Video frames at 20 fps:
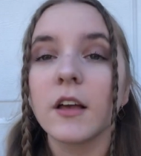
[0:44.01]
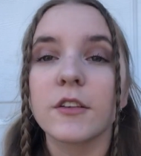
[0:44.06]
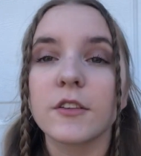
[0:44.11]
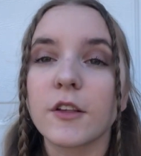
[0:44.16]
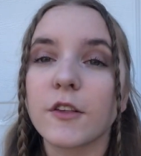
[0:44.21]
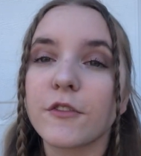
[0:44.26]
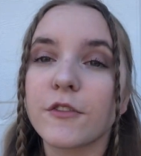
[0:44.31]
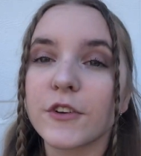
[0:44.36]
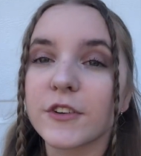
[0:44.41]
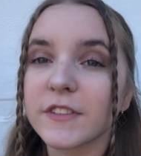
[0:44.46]

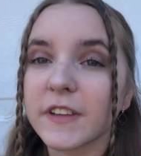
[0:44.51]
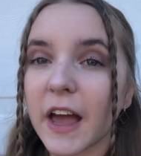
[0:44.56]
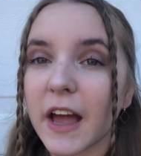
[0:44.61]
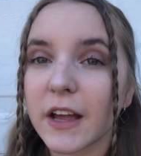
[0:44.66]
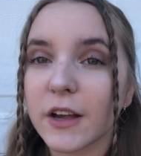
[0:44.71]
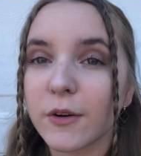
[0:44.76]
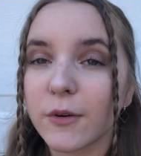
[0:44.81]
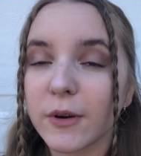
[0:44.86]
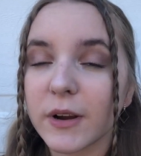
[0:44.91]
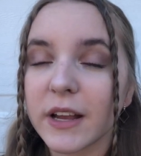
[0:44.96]
So the first
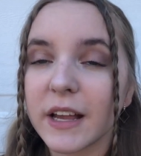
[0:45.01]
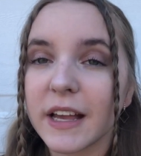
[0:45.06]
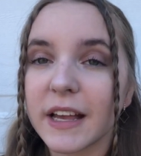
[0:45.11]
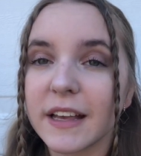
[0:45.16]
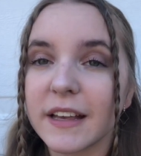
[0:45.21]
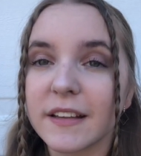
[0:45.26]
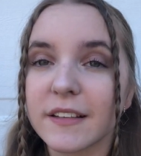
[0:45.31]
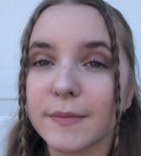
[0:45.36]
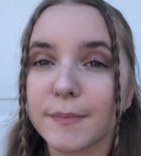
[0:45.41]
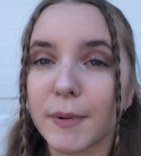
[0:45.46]
category
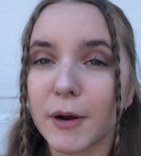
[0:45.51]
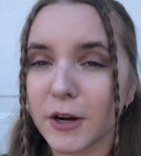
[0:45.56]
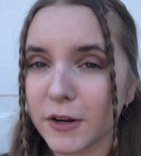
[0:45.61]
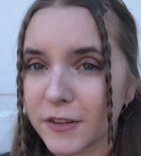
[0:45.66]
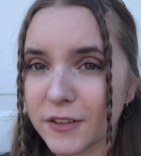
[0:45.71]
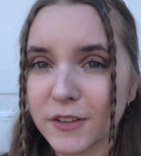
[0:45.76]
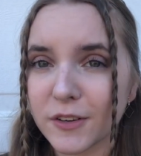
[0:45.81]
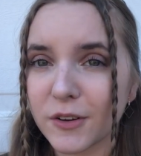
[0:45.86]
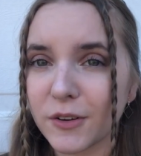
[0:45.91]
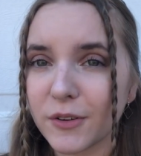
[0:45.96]
is
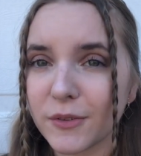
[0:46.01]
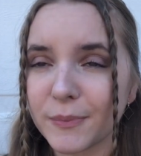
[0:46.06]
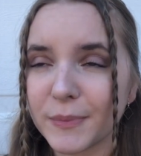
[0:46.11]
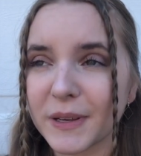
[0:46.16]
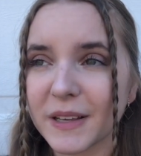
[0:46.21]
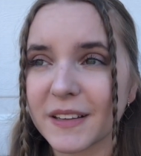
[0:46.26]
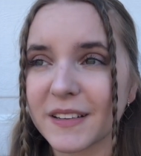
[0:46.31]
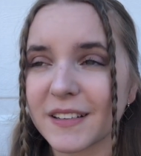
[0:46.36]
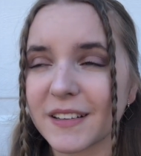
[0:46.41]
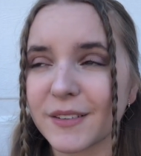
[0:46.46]
personal,
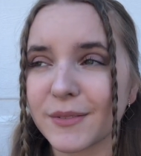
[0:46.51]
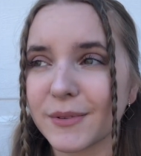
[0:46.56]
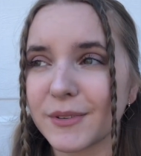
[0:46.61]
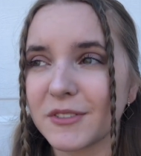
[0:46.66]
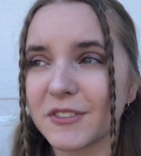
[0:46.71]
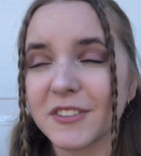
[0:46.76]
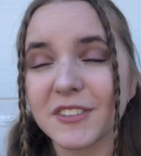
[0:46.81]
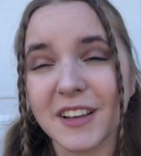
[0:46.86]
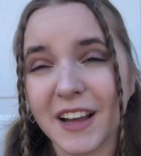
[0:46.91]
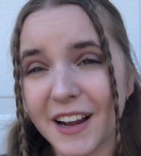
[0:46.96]
because this one
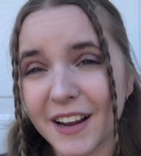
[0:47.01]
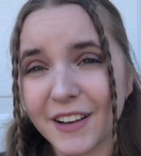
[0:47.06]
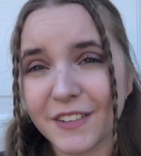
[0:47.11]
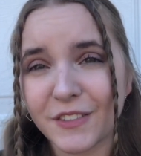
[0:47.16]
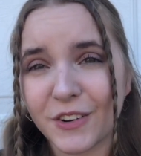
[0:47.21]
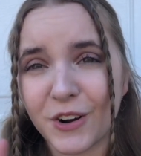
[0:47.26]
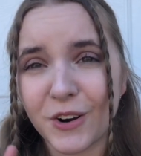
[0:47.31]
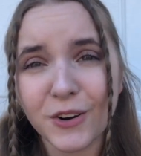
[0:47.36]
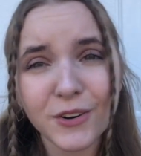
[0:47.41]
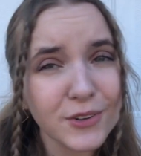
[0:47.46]
is kind
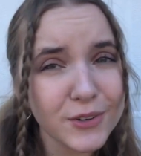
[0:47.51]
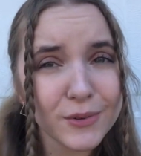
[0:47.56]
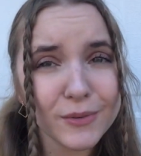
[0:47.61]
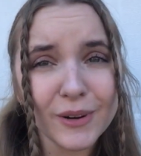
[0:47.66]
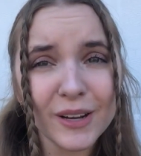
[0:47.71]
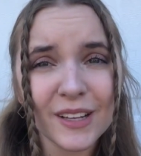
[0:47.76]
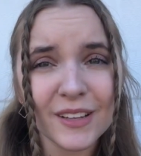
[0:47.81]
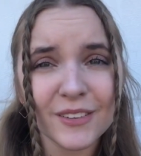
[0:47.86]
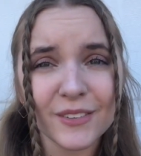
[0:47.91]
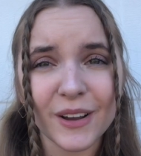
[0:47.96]
of a harder
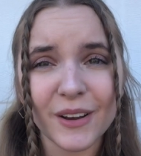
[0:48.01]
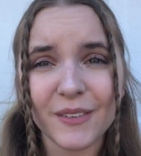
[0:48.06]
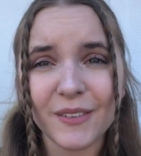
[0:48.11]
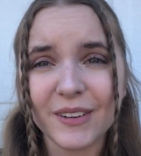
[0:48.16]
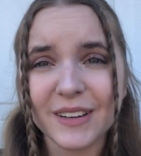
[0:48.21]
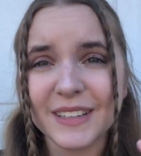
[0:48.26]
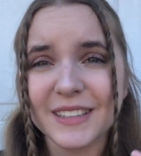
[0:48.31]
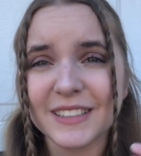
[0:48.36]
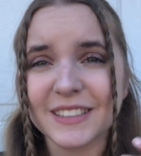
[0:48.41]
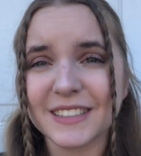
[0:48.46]
one, so I
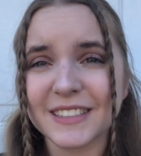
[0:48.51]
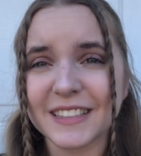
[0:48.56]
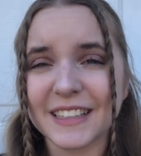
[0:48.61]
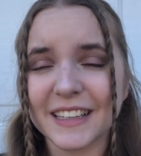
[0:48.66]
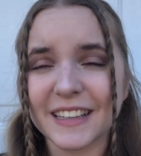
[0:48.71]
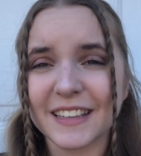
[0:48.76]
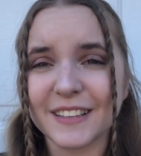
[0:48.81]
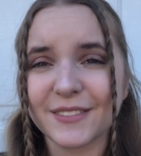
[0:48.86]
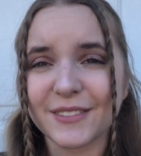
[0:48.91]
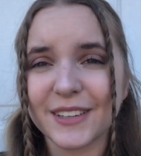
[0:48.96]
want to just
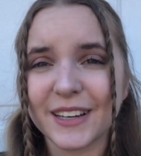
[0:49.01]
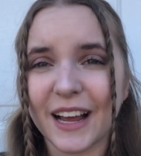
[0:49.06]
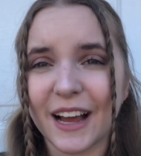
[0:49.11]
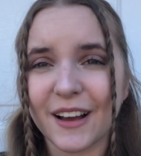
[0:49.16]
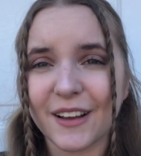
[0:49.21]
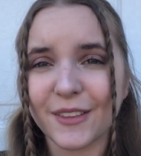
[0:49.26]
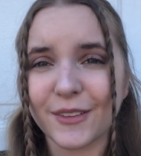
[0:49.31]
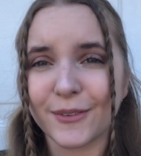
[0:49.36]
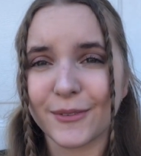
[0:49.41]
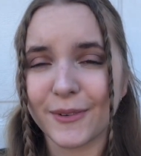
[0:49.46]
get this one
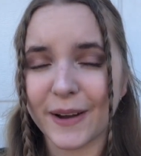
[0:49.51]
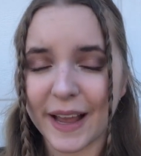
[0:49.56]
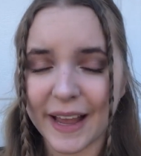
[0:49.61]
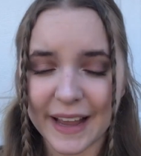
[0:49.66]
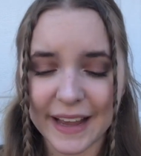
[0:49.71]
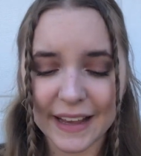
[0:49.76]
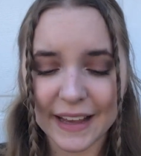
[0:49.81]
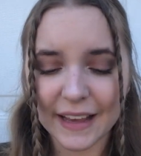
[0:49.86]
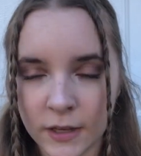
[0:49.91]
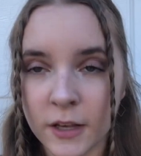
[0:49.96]
out of the
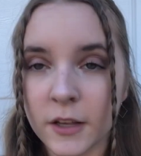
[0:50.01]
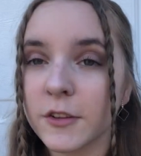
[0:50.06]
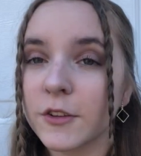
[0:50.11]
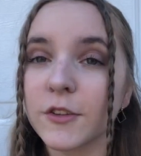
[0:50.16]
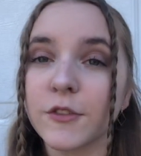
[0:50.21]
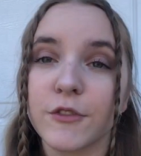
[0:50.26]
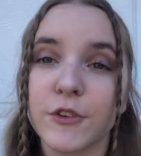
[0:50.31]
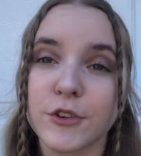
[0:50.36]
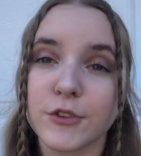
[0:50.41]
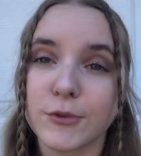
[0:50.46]
way. So
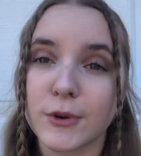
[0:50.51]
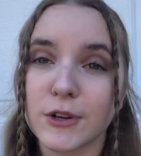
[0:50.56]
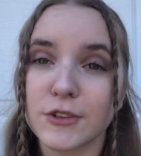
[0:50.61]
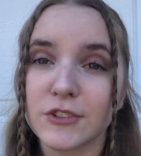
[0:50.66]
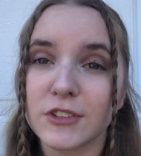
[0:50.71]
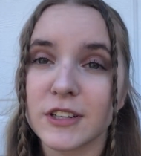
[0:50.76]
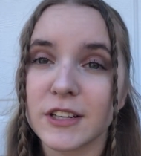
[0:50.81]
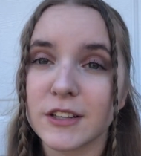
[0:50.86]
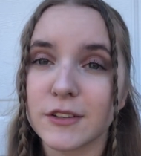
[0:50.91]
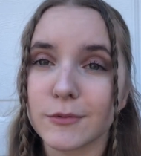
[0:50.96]
the first
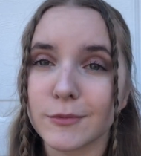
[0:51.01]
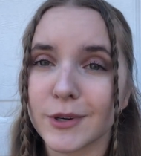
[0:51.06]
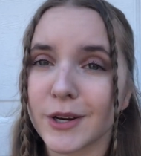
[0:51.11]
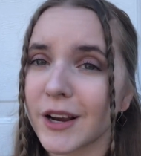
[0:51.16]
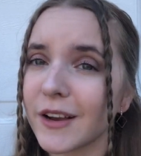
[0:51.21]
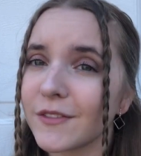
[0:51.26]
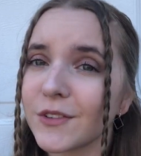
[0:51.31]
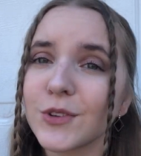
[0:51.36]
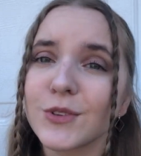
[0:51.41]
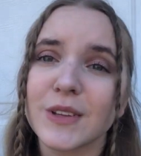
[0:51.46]
question is, where
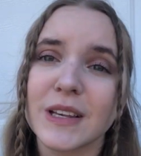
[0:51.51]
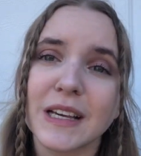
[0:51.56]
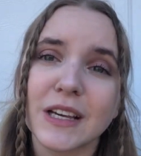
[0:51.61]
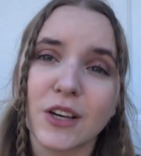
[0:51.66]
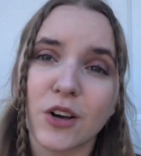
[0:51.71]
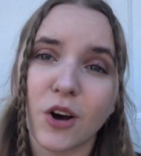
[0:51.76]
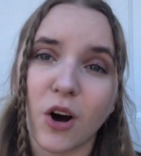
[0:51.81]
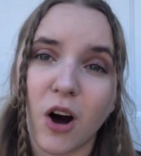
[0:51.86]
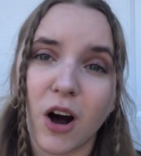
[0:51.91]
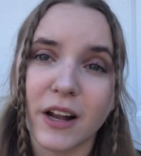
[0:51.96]
have you seen
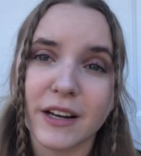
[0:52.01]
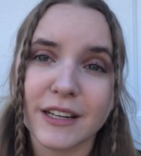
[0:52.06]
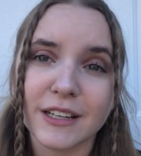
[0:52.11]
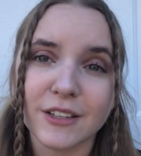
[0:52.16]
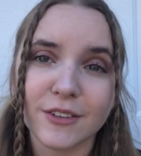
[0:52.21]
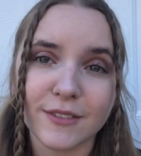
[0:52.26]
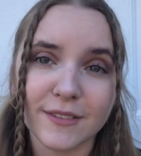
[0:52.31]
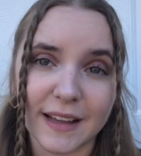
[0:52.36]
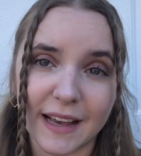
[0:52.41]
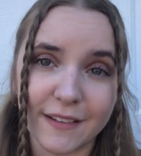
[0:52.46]
God in
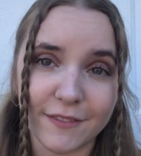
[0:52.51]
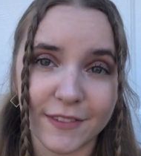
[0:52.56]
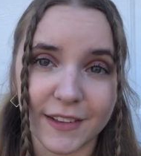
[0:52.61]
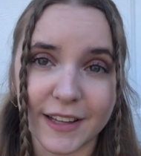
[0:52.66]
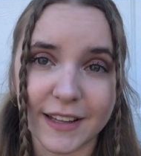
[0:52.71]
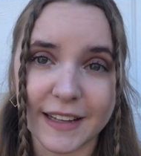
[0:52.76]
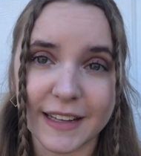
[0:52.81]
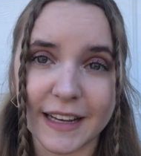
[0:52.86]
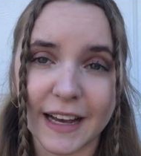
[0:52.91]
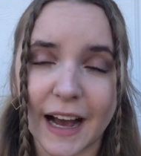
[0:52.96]
your life
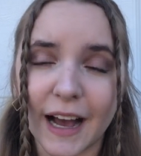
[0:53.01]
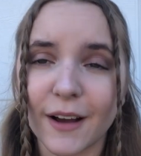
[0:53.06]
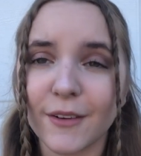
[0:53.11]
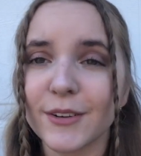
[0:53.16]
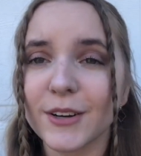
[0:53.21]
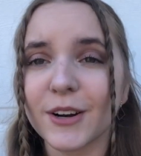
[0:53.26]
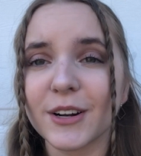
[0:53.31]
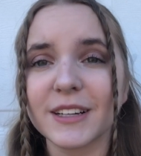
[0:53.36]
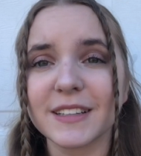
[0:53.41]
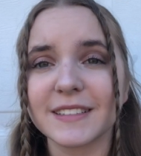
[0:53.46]
lately? I
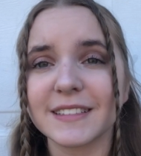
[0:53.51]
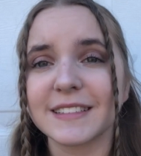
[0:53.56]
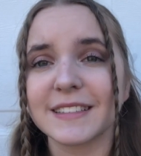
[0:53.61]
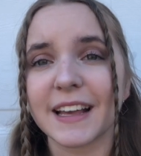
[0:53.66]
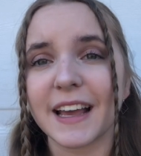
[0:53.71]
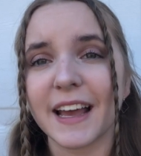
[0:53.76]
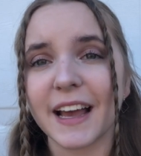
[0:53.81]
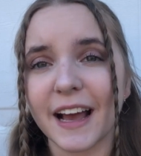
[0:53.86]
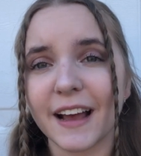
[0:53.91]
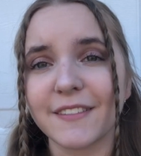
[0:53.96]
would honestly
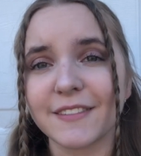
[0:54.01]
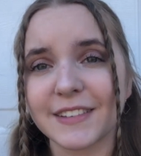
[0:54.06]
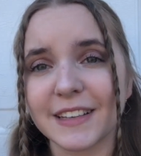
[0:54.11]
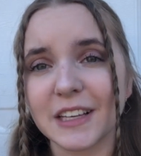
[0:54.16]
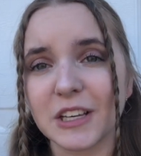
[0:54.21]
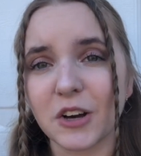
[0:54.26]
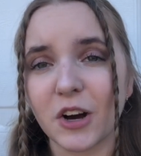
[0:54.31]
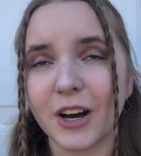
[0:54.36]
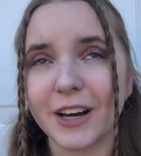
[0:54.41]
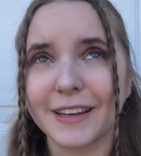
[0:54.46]
say I've
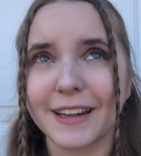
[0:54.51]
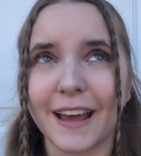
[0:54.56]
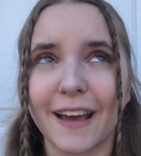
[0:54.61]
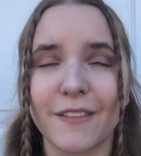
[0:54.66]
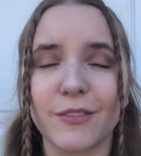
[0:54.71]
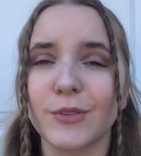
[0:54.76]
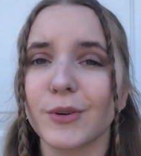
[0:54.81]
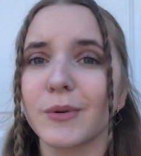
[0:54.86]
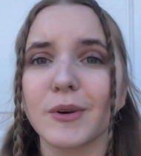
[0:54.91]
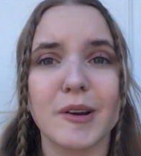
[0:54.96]
seen God
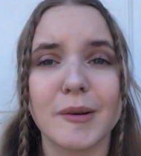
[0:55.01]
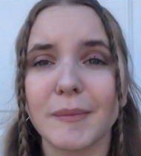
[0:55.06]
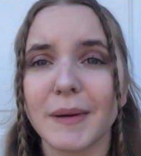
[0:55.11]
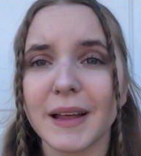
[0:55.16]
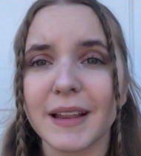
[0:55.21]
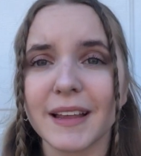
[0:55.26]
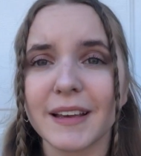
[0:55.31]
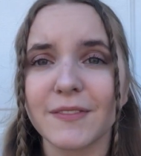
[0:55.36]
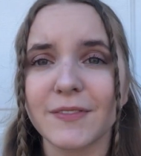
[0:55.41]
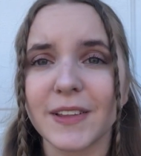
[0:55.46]
everywhere in my
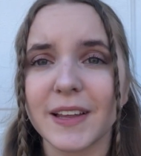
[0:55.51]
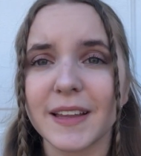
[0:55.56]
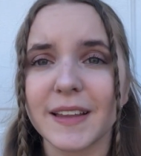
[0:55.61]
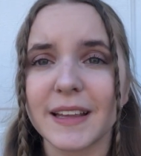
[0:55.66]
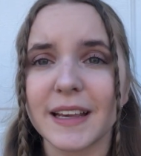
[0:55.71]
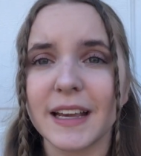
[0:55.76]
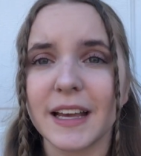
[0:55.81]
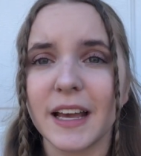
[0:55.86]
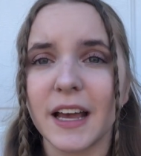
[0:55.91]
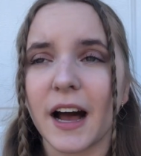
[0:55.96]
life
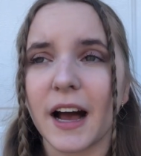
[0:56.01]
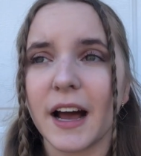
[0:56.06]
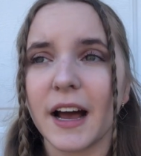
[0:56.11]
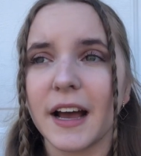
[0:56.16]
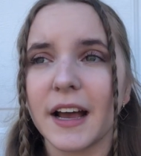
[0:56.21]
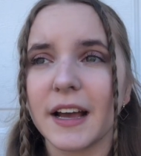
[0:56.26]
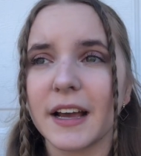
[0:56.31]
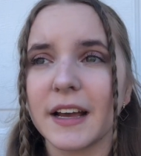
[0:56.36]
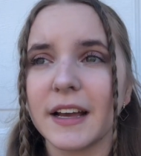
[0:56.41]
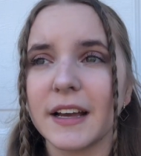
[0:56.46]
lately.
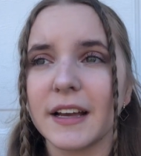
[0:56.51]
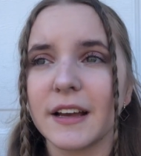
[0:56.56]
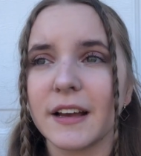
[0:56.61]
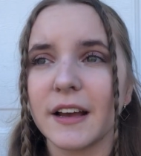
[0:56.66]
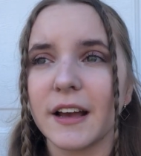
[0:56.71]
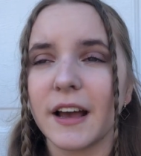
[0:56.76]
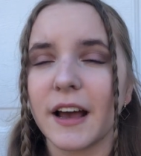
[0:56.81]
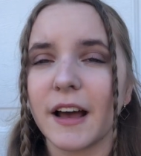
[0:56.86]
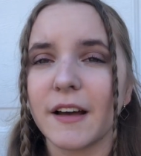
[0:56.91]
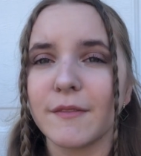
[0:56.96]
I
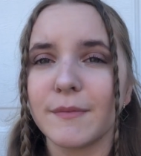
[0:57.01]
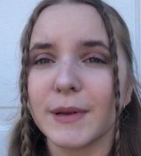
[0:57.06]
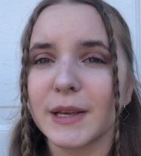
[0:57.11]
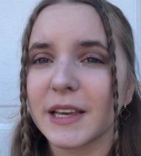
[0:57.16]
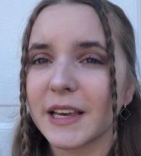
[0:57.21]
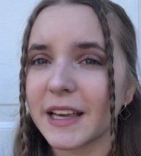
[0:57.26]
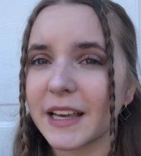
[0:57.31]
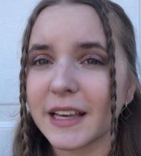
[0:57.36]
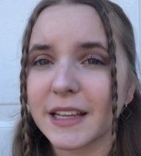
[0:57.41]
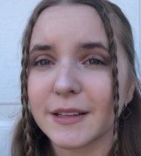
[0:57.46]
have been
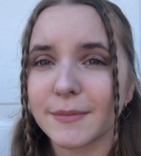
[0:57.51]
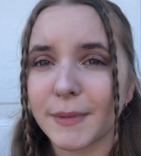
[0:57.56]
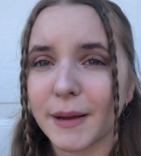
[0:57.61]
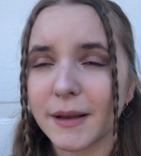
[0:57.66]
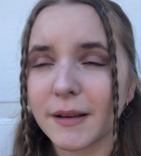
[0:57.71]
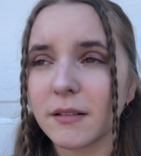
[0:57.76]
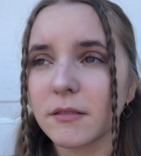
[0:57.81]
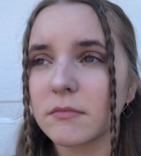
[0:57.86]
getting into my